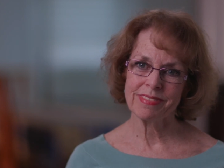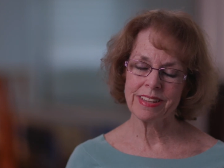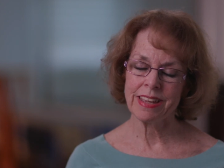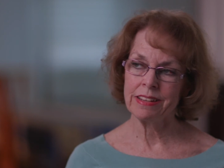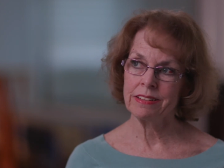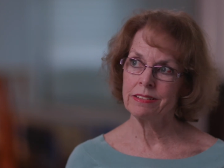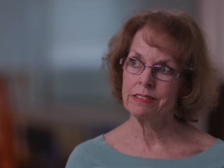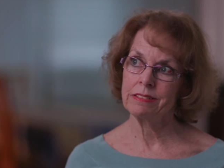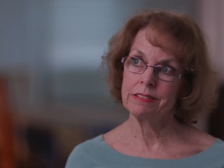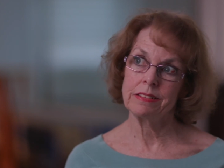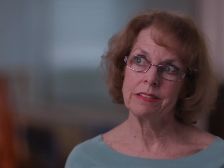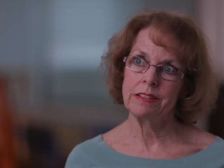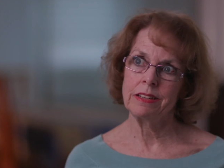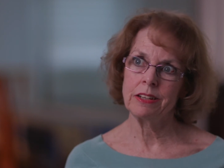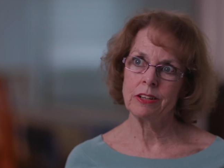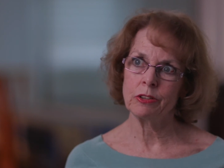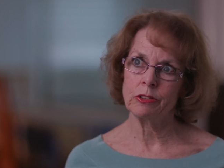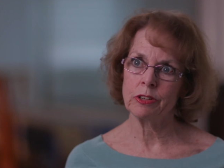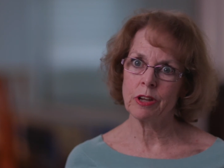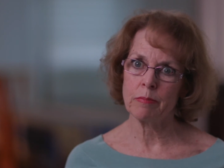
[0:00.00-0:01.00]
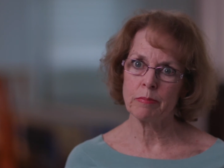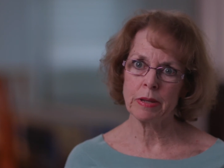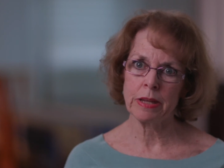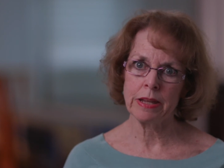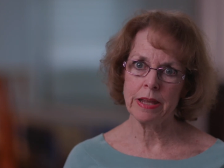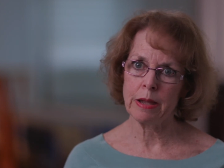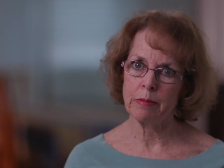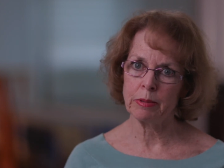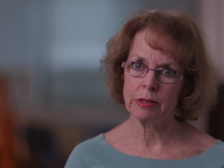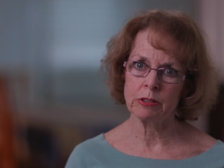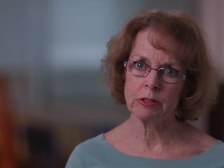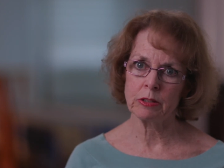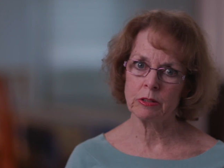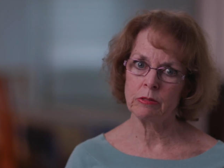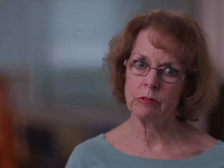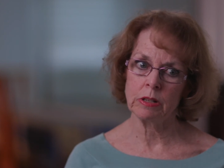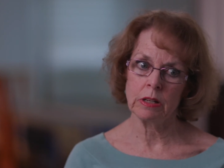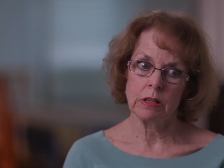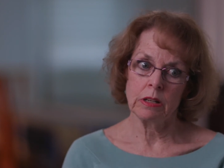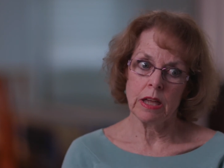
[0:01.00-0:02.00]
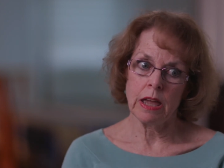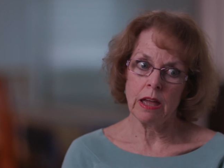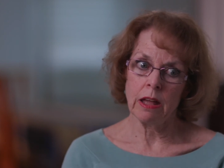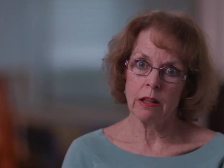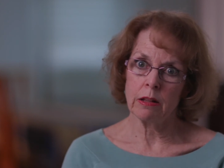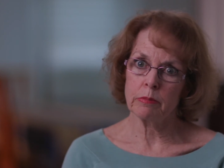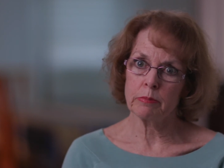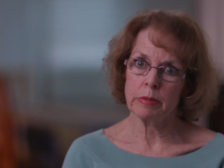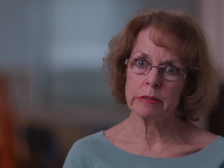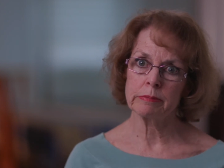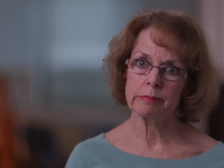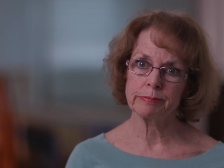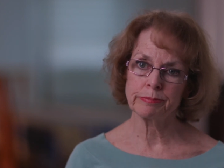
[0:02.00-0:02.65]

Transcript: And, you know, not being able to help.